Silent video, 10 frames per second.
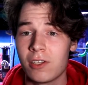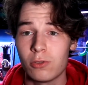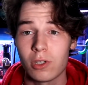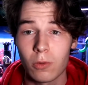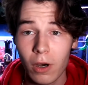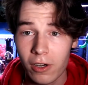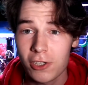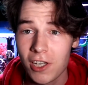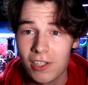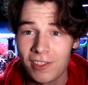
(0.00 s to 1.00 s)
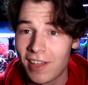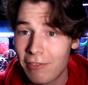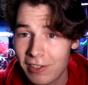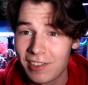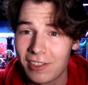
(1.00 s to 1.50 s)
doing water changes
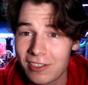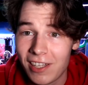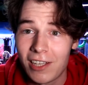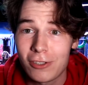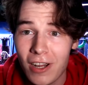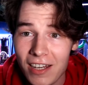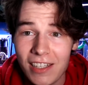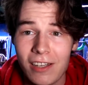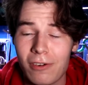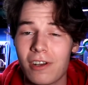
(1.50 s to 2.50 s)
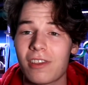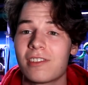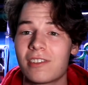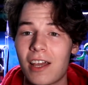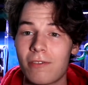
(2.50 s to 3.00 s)
every single day, trying to get rid of
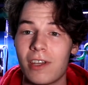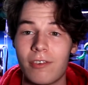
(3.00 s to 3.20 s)
this stuff,